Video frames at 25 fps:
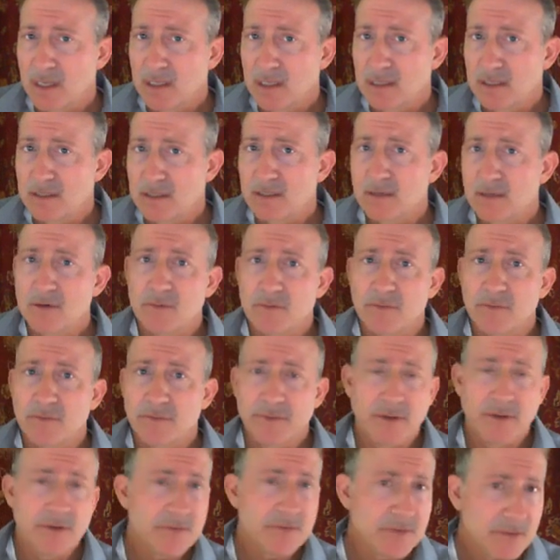So
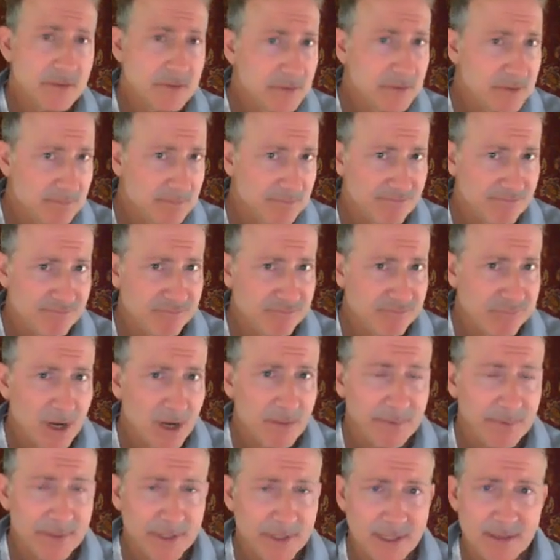those are
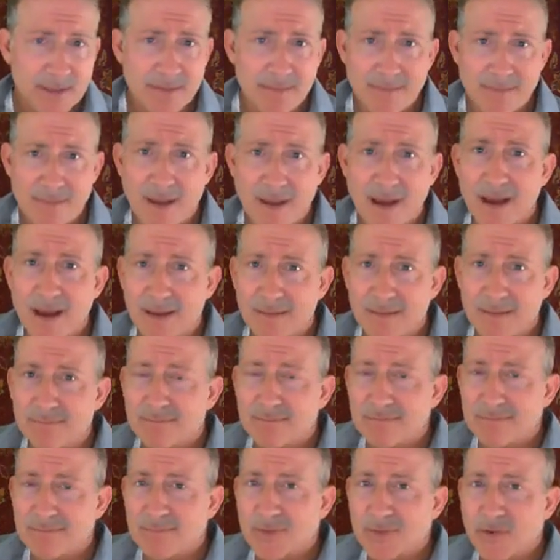probably not
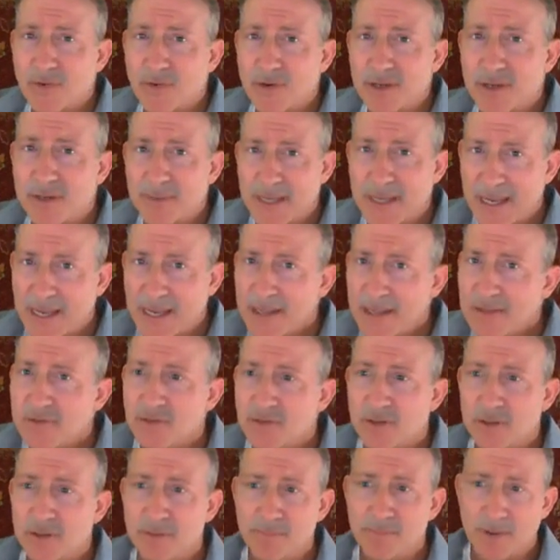going to be
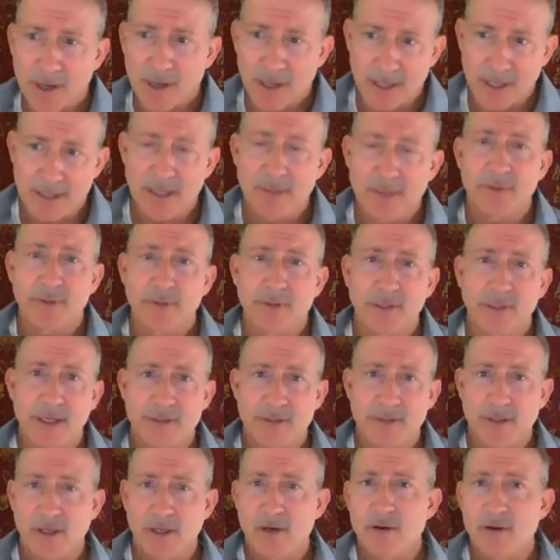answered by number of
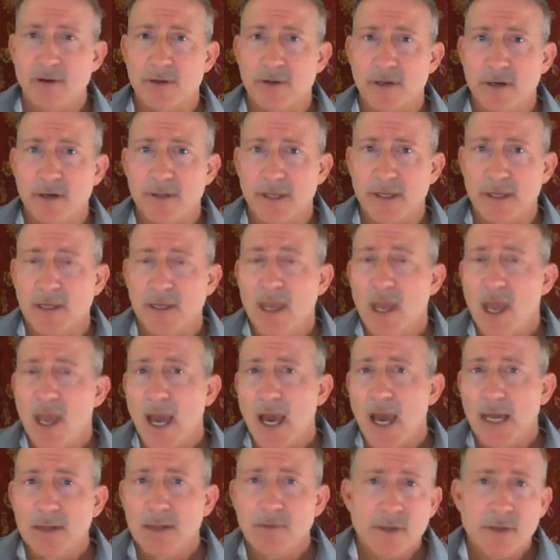lines of code, are they?
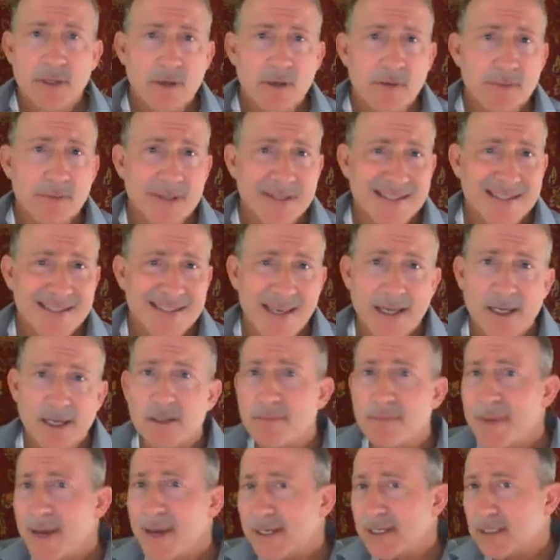How do we know the
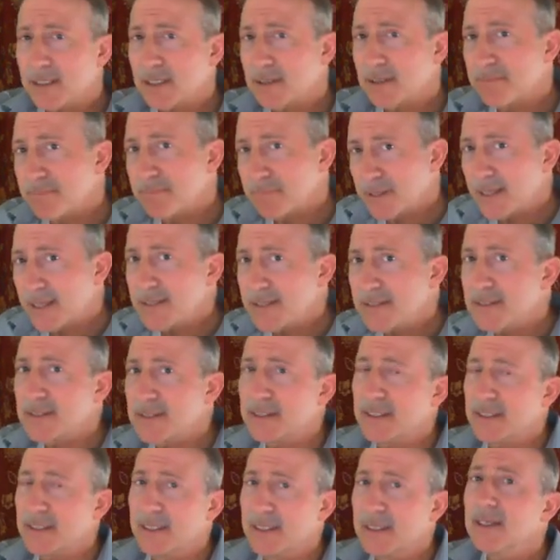cyclomatic
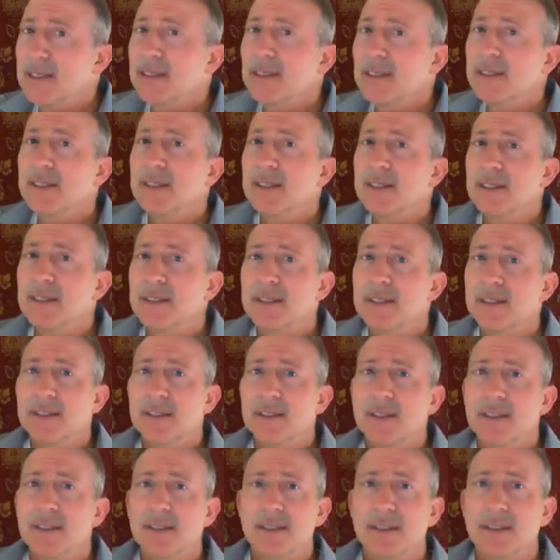complexity
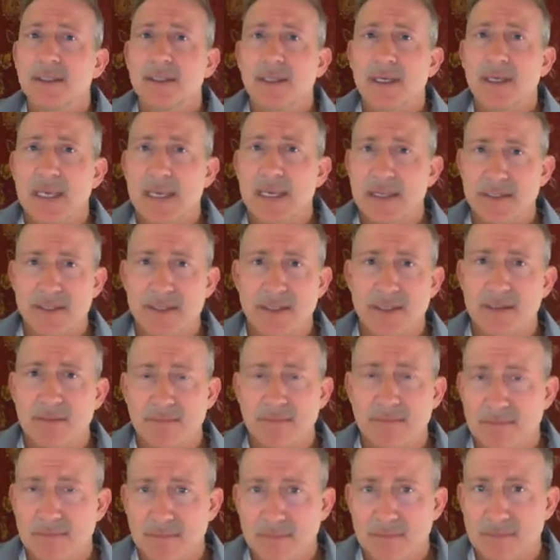isn't
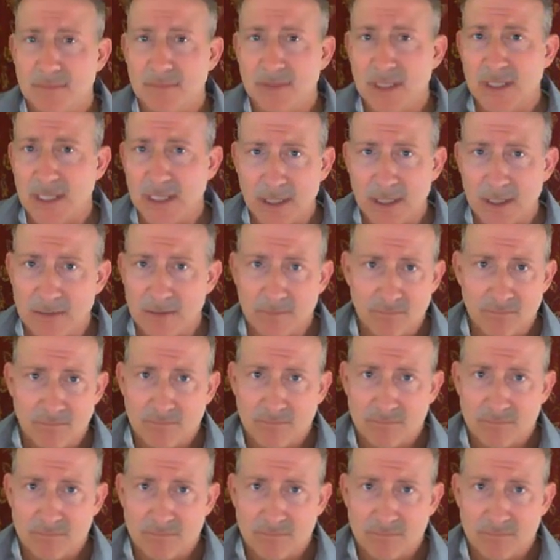getting